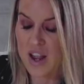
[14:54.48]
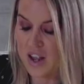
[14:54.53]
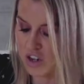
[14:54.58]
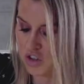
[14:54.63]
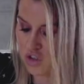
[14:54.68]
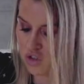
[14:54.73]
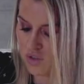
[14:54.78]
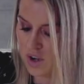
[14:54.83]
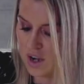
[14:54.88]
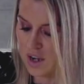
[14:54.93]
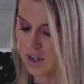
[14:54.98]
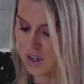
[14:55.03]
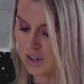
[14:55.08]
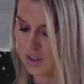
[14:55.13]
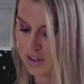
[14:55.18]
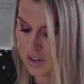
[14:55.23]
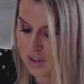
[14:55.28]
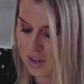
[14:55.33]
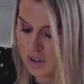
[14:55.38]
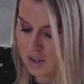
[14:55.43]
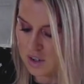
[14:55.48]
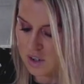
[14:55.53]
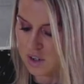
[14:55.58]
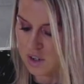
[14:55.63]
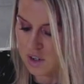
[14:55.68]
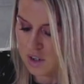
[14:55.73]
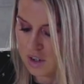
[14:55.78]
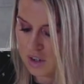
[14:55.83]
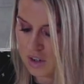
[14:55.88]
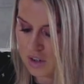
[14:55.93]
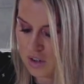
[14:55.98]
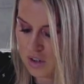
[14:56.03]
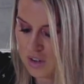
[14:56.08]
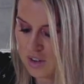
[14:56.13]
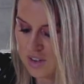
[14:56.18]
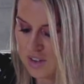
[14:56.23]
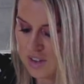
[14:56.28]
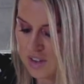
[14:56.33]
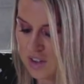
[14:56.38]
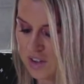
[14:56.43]
extract. So
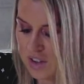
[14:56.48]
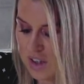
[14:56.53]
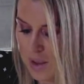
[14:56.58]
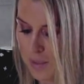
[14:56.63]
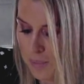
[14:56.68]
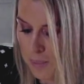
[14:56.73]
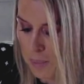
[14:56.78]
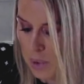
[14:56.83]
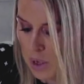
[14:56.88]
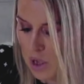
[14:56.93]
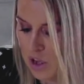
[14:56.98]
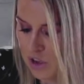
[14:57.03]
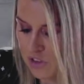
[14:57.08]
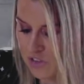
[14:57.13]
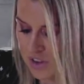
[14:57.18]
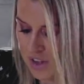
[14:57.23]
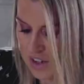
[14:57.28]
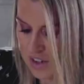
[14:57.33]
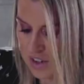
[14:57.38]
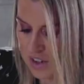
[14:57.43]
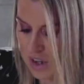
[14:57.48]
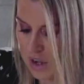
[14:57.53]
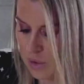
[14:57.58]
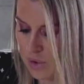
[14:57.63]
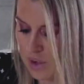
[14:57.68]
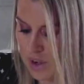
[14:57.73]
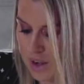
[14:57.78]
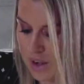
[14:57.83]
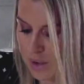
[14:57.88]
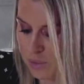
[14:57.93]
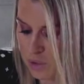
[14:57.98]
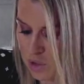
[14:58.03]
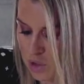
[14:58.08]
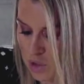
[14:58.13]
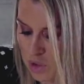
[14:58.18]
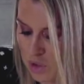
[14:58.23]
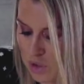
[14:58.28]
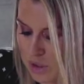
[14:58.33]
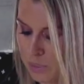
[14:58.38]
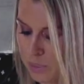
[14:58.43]
this is looking perfect now and
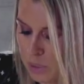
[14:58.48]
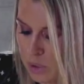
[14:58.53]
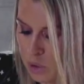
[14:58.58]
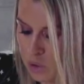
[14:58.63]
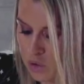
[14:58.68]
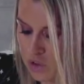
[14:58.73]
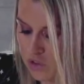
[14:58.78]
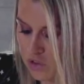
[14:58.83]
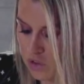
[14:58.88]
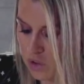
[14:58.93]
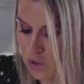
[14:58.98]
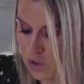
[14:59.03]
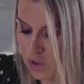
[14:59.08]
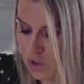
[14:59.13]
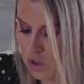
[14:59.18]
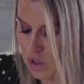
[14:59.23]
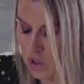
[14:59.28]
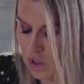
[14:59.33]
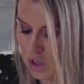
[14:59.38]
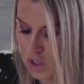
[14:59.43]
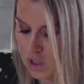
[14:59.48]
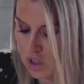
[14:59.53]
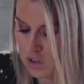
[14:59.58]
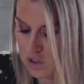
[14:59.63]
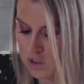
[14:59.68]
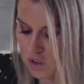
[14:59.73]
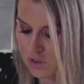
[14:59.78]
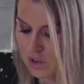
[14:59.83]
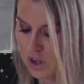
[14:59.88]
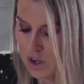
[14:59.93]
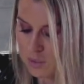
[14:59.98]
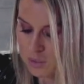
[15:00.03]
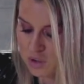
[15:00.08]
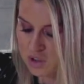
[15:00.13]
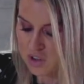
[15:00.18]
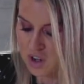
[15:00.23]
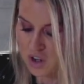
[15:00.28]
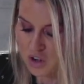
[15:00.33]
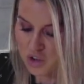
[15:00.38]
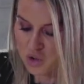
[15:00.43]
absolutely beautiful. So now I'm
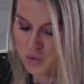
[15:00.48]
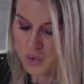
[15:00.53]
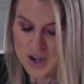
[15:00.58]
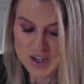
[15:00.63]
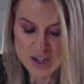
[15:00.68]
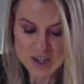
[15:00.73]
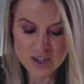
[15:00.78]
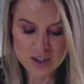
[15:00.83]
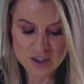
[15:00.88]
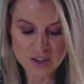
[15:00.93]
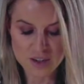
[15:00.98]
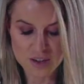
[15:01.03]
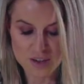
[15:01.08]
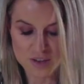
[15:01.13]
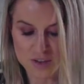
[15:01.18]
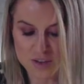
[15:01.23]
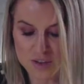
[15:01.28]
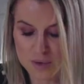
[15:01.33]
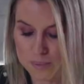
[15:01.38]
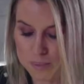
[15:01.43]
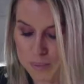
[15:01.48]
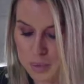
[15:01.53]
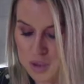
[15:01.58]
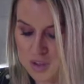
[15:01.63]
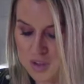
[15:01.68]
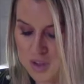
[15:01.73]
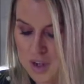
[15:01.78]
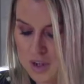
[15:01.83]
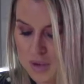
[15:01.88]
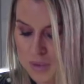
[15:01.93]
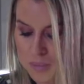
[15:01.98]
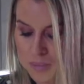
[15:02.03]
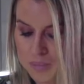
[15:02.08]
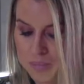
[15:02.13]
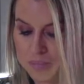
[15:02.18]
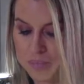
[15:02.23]
just going to add in some butter.